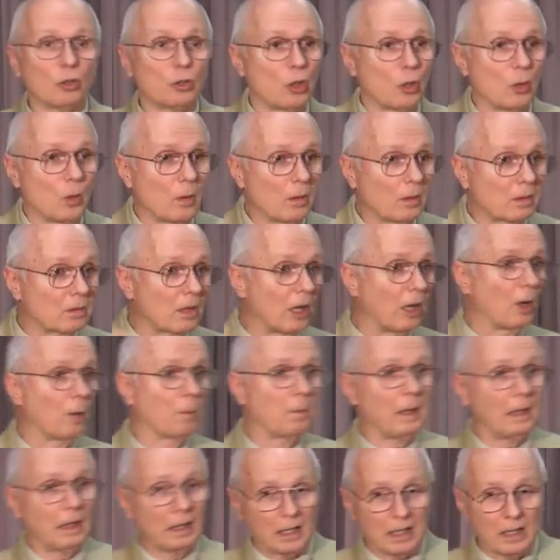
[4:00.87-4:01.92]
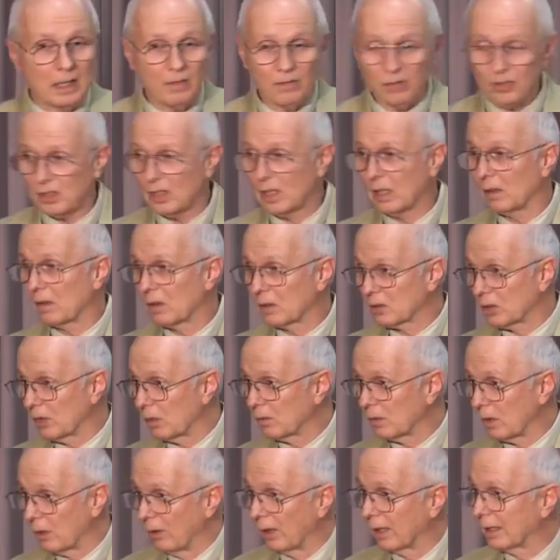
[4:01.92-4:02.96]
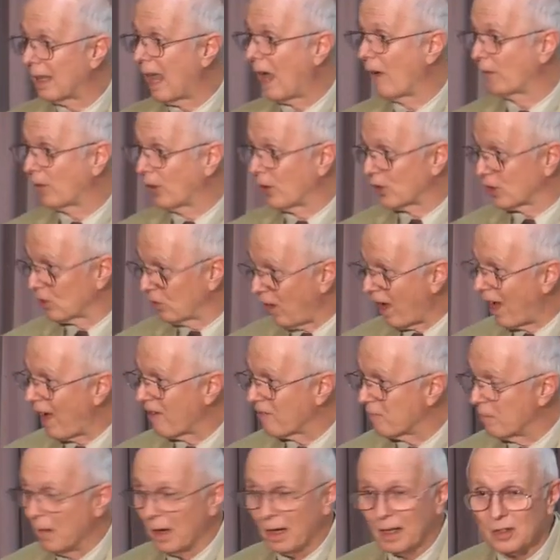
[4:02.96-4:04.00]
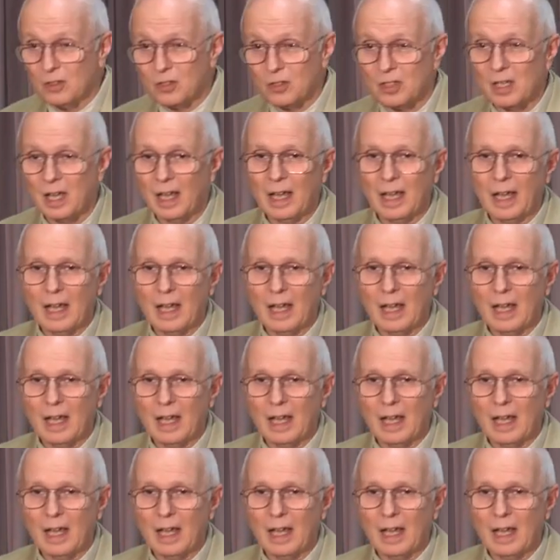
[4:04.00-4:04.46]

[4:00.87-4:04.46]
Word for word: to their beliefs during that first five months.